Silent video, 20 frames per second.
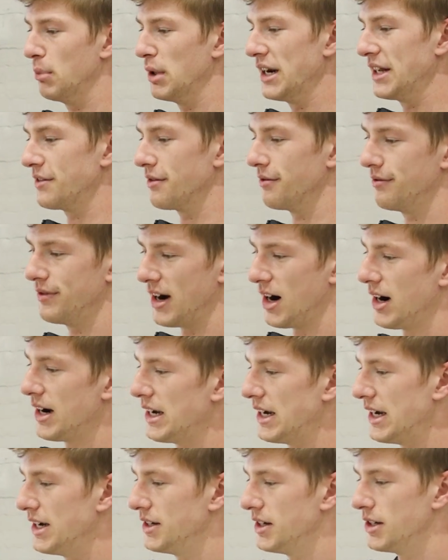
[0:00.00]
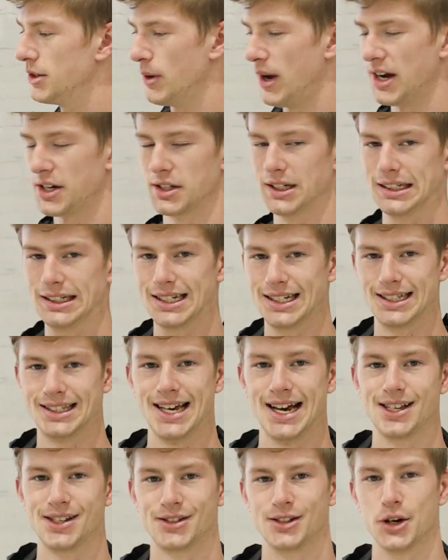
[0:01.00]
But it's very easy to actually get
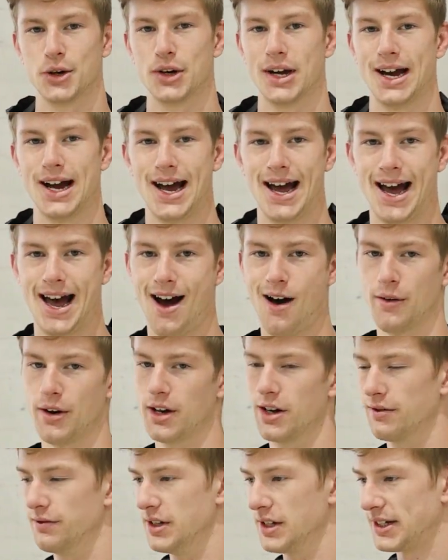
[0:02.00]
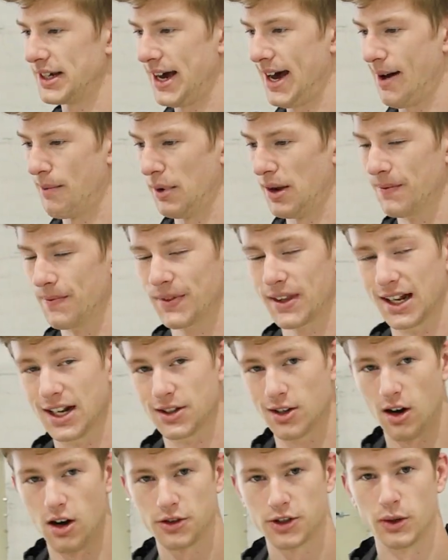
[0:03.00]
that soda out of this cabinet.
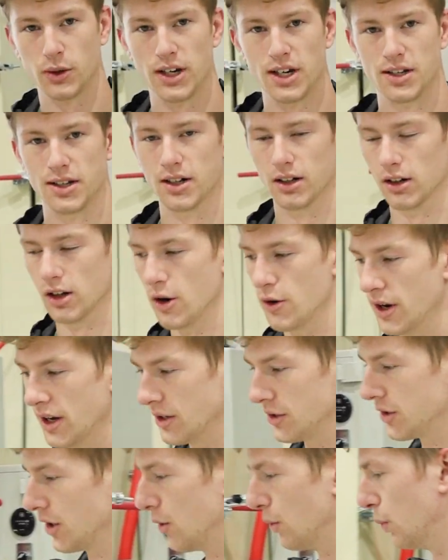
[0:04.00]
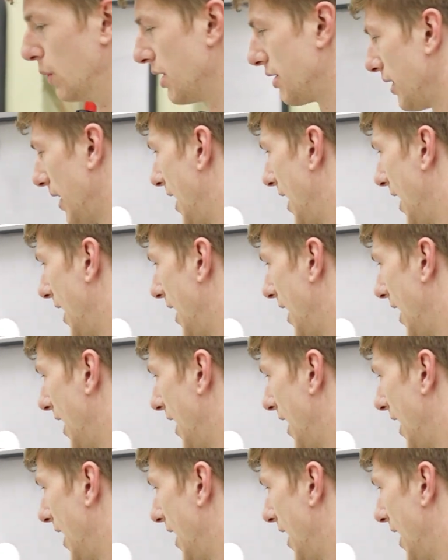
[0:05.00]
It's also easy to load it. So with